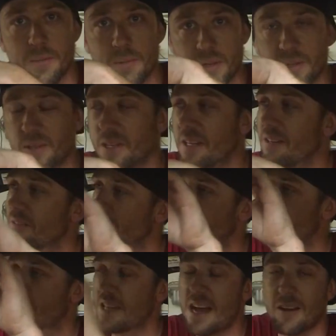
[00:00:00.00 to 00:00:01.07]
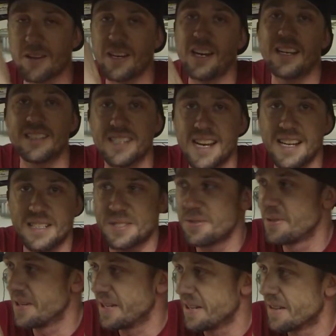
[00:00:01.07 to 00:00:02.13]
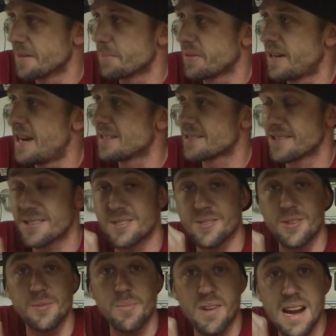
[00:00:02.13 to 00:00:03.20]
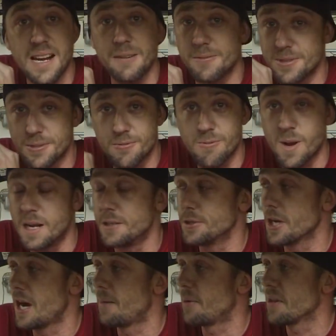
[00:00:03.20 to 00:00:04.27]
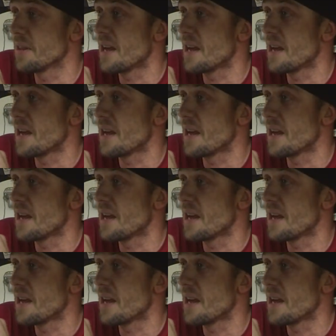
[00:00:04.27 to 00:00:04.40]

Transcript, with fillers: ability without contact to any of the plastic, so the bracket was a great job on